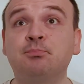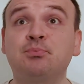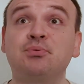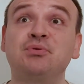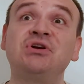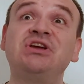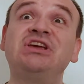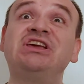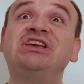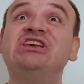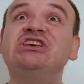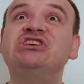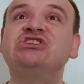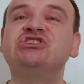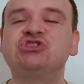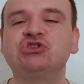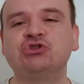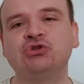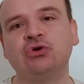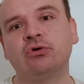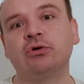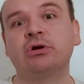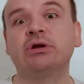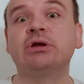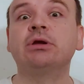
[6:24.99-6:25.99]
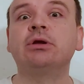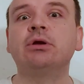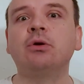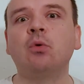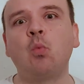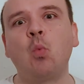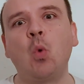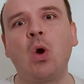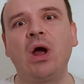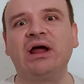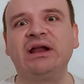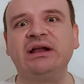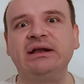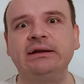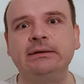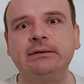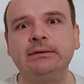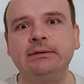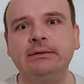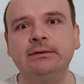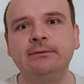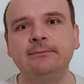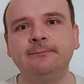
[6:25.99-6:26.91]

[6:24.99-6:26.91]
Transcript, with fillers: prehistoric one,